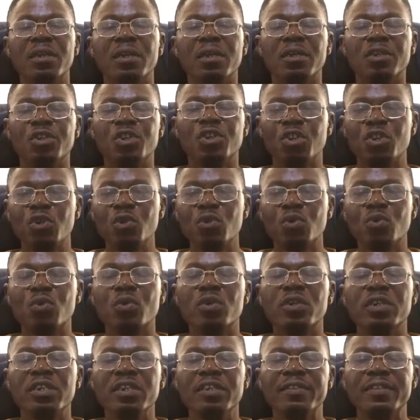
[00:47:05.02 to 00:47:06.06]
shoe
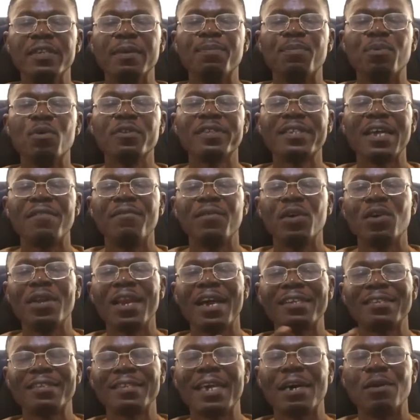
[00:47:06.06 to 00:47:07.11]
is the post-alveolar
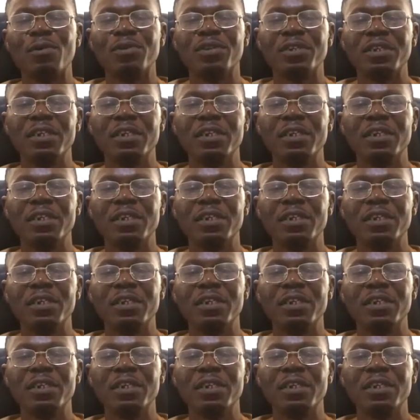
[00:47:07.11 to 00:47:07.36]
sound.